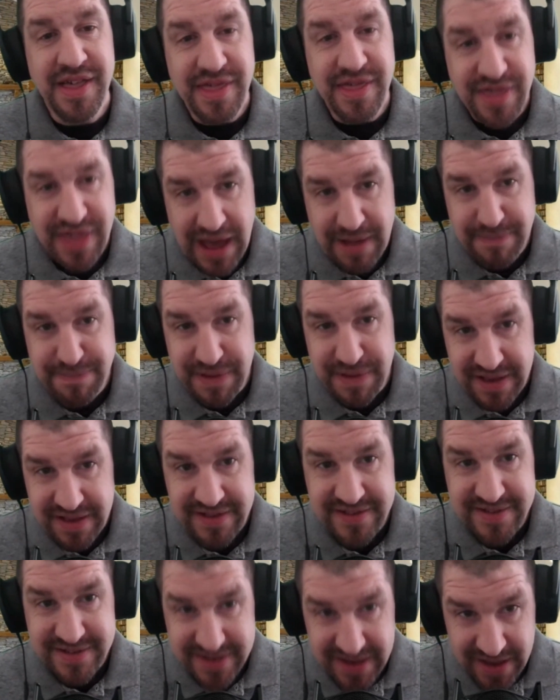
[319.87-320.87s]
That being
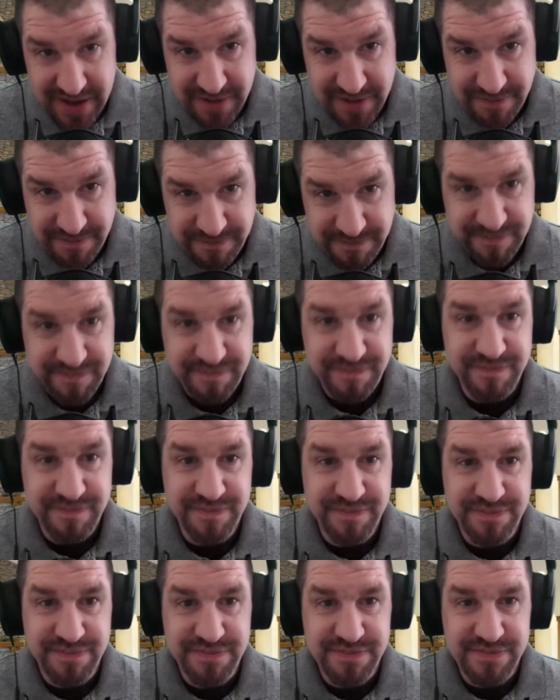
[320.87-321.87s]
said,
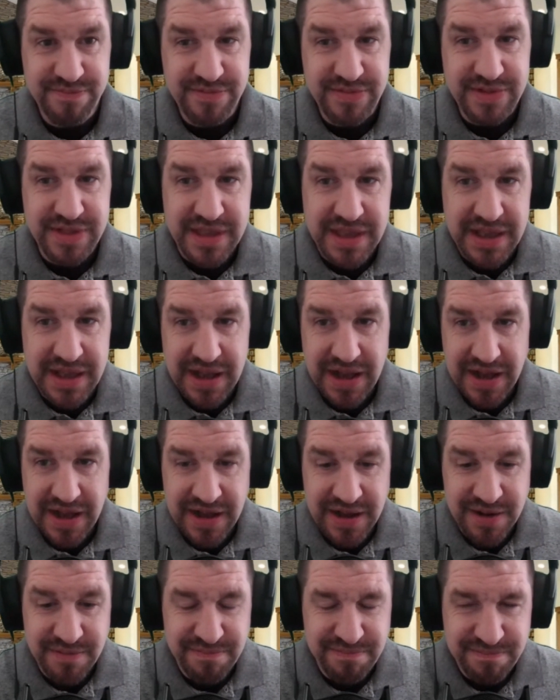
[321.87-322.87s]

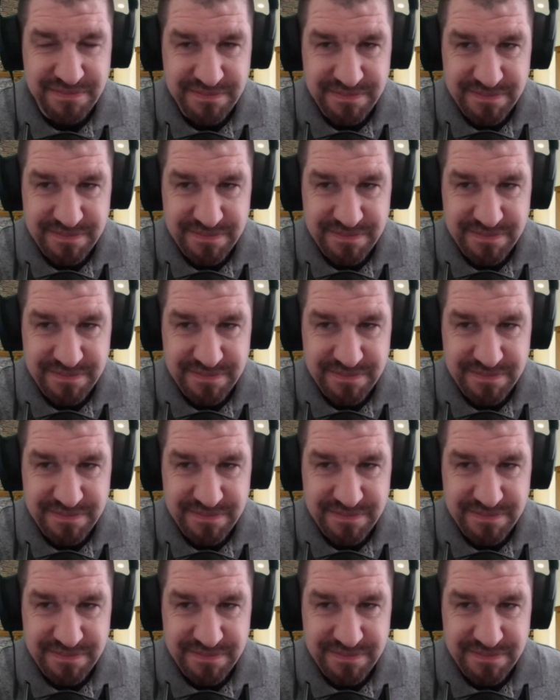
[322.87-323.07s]
um,